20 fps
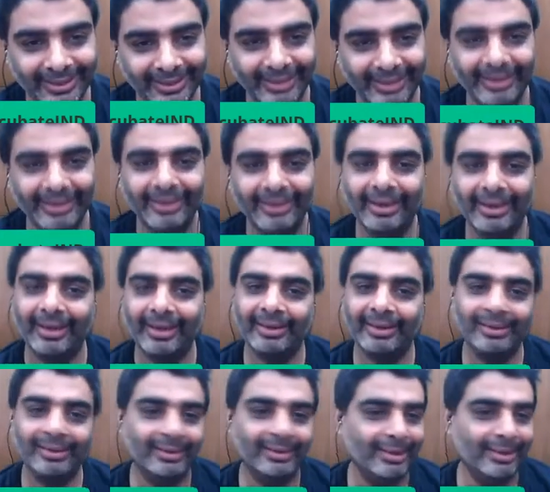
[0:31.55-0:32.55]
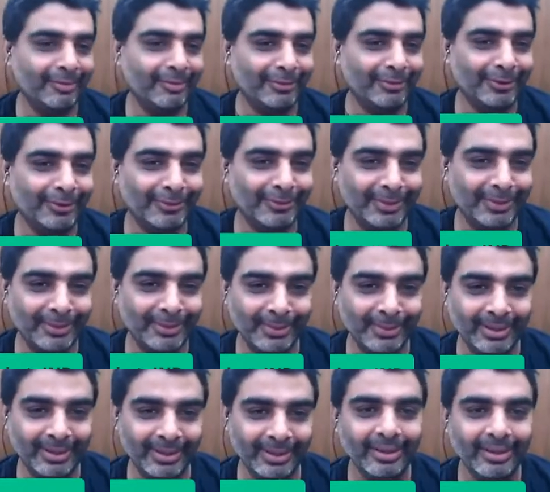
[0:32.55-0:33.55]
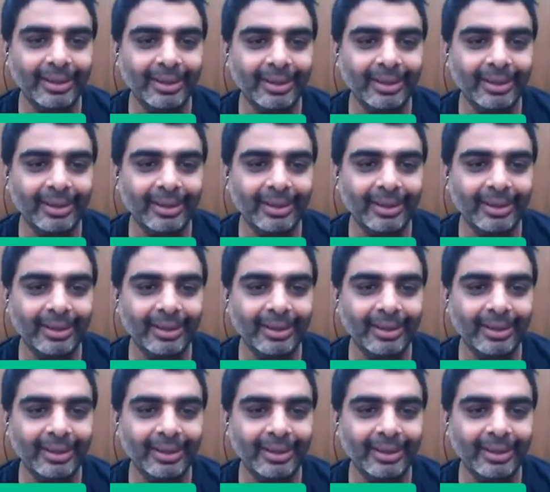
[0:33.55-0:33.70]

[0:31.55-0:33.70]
and therefore we remain